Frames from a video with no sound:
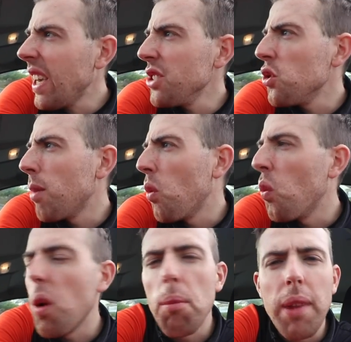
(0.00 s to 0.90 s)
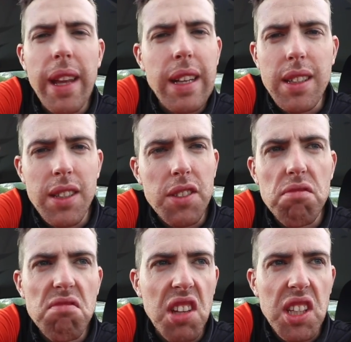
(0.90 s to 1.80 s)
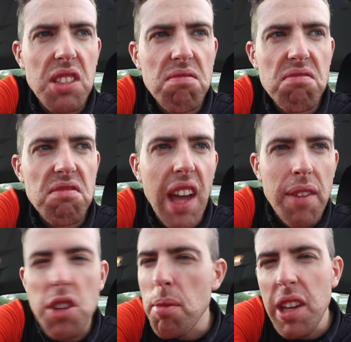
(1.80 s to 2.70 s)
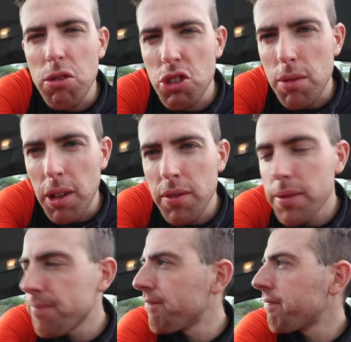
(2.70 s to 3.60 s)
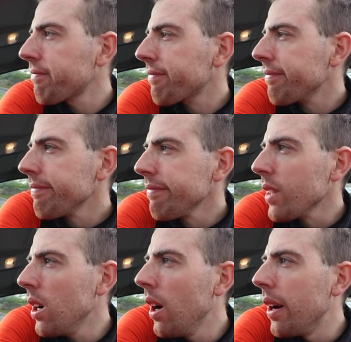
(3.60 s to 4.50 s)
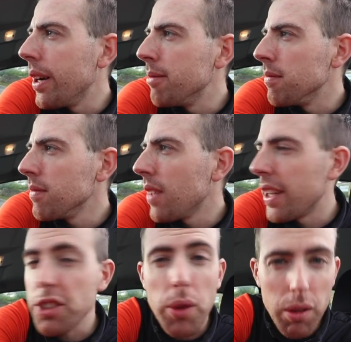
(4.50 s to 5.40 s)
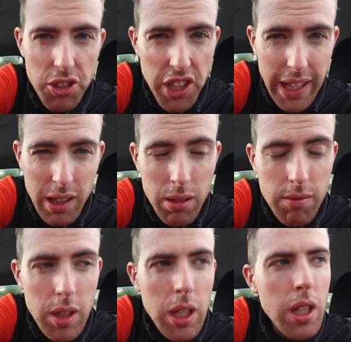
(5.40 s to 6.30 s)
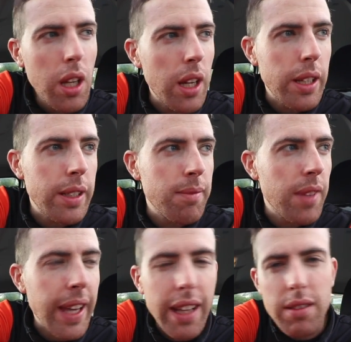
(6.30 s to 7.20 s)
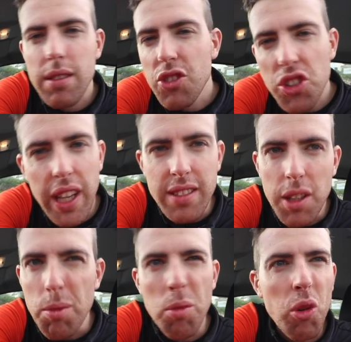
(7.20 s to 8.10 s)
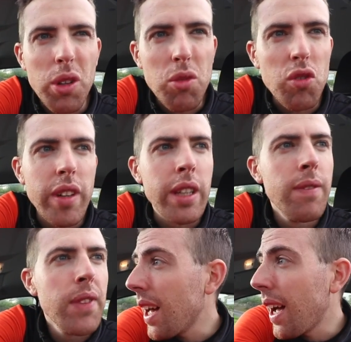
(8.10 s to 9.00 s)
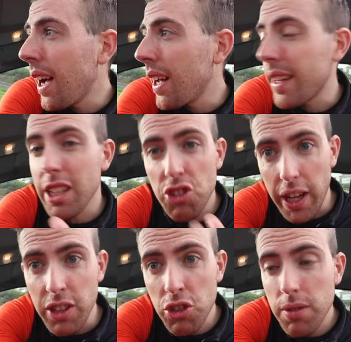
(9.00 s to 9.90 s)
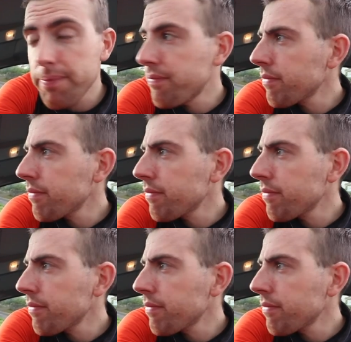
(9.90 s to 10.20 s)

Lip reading: I do about 1 minute at, like, FTP or just above. And I do it out the saddle. Again, just gets the upper body moving, and get changed,